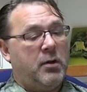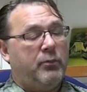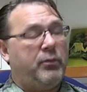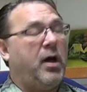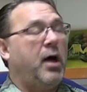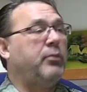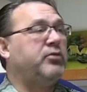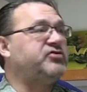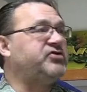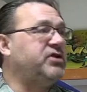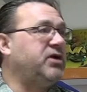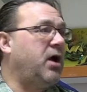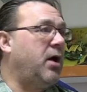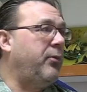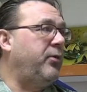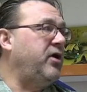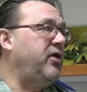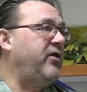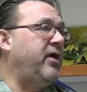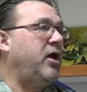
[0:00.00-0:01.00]
publishing
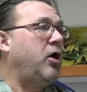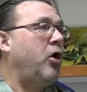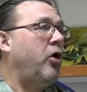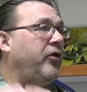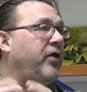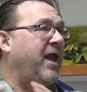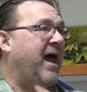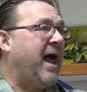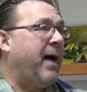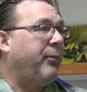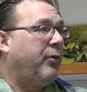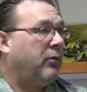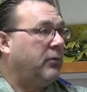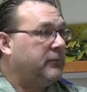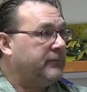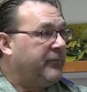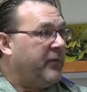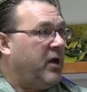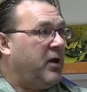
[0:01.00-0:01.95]
company, they called it Apple.